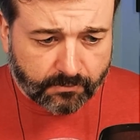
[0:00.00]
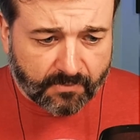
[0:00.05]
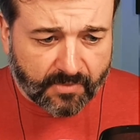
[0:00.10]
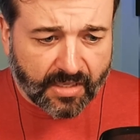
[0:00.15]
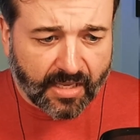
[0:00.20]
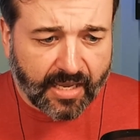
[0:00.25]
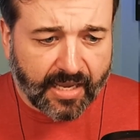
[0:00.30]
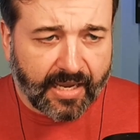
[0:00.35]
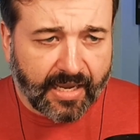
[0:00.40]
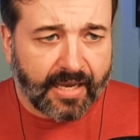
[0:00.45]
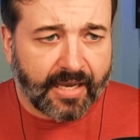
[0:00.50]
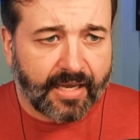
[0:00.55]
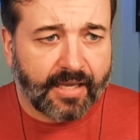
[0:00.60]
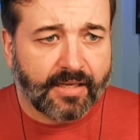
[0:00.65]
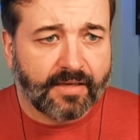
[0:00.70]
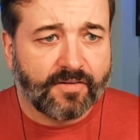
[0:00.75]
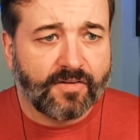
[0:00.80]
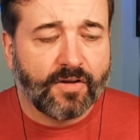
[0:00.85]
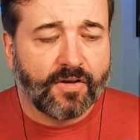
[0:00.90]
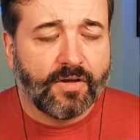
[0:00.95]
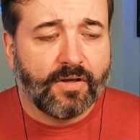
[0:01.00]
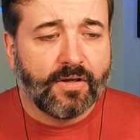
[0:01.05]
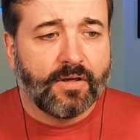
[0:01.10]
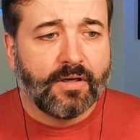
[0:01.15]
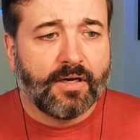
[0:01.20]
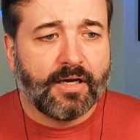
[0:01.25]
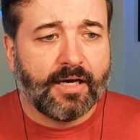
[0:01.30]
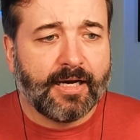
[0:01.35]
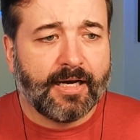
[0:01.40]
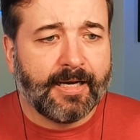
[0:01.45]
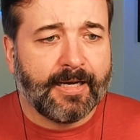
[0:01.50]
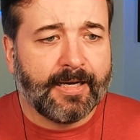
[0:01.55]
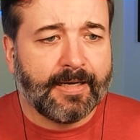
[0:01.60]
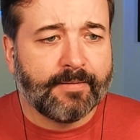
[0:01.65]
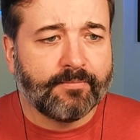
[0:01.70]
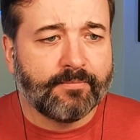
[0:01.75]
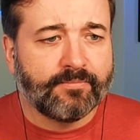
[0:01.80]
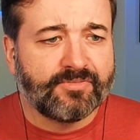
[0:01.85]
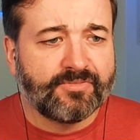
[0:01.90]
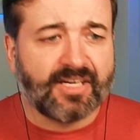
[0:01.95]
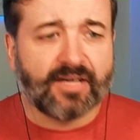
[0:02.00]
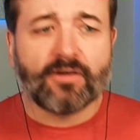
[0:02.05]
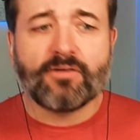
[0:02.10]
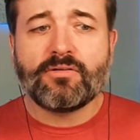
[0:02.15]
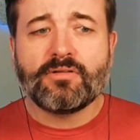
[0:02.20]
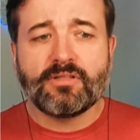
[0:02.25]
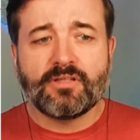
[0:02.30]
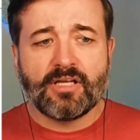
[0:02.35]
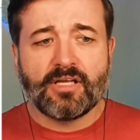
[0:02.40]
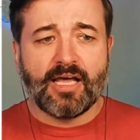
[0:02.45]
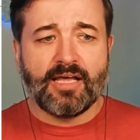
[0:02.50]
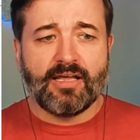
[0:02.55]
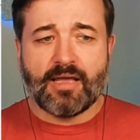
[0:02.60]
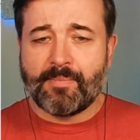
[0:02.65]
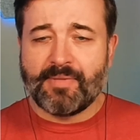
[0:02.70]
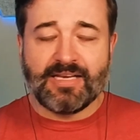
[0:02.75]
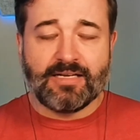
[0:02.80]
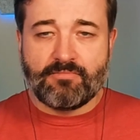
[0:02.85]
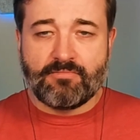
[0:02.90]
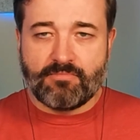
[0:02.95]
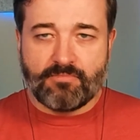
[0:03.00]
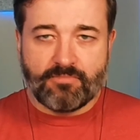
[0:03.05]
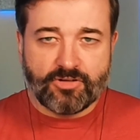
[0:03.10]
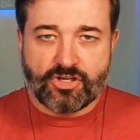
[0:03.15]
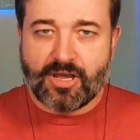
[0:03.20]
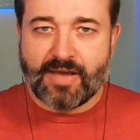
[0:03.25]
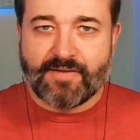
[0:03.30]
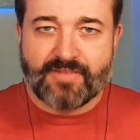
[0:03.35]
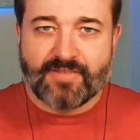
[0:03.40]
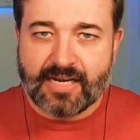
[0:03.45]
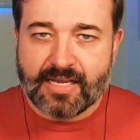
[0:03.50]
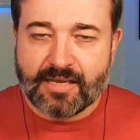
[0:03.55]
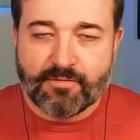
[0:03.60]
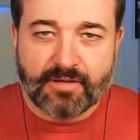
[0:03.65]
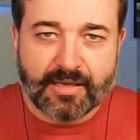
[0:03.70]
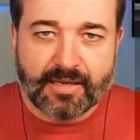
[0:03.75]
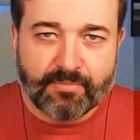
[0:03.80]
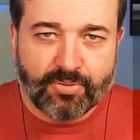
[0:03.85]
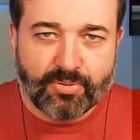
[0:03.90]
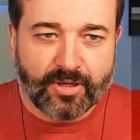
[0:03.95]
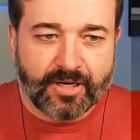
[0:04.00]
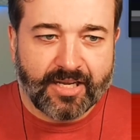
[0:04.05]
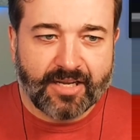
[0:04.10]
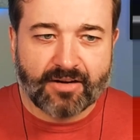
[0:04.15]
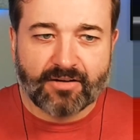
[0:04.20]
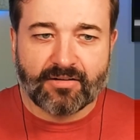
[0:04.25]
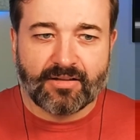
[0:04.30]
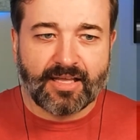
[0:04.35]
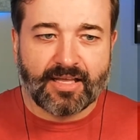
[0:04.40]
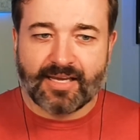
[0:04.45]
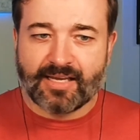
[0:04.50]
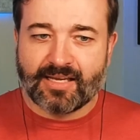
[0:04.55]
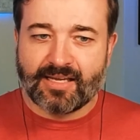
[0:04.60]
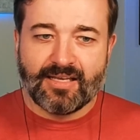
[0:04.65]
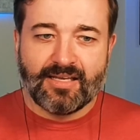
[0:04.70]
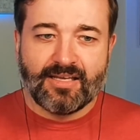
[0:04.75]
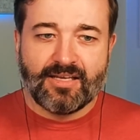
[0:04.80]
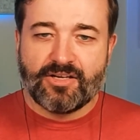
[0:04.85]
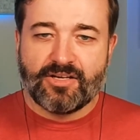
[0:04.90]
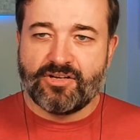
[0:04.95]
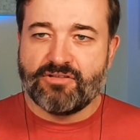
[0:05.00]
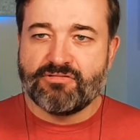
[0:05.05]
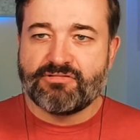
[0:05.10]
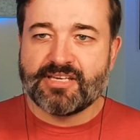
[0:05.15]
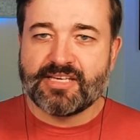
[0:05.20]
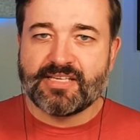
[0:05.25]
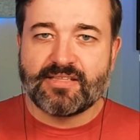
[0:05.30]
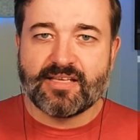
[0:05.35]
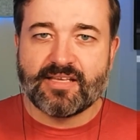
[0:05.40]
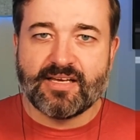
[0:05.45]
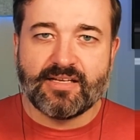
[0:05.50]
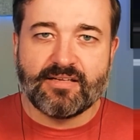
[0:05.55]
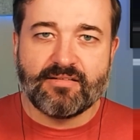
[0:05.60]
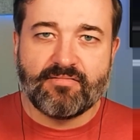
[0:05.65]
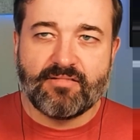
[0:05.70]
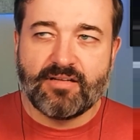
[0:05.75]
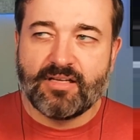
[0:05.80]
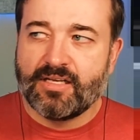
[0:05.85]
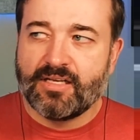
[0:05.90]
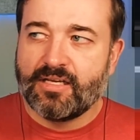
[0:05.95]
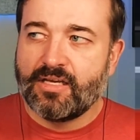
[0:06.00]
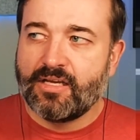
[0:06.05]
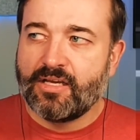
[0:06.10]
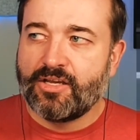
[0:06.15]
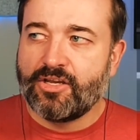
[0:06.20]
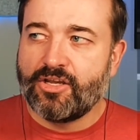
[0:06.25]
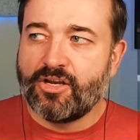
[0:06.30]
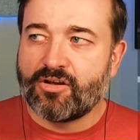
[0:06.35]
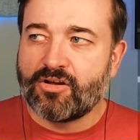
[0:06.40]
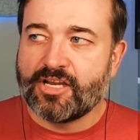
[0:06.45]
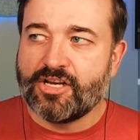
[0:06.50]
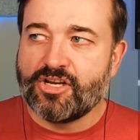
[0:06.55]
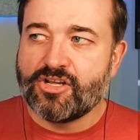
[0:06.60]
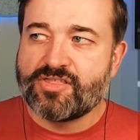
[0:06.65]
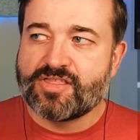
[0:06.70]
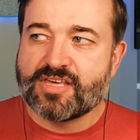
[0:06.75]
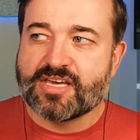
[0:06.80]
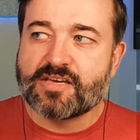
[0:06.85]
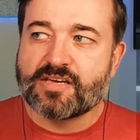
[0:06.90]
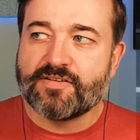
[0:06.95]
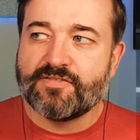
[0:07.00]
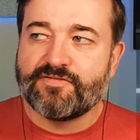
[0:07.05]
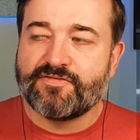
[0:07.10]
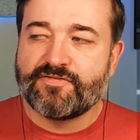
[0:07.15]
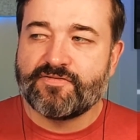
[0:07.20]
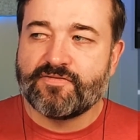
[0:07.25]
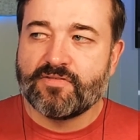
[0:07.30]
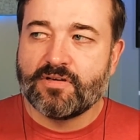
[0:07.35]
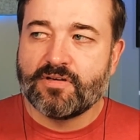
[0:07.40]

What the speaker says: And Darrell, do you have any input here? Like, do you think that, can you think of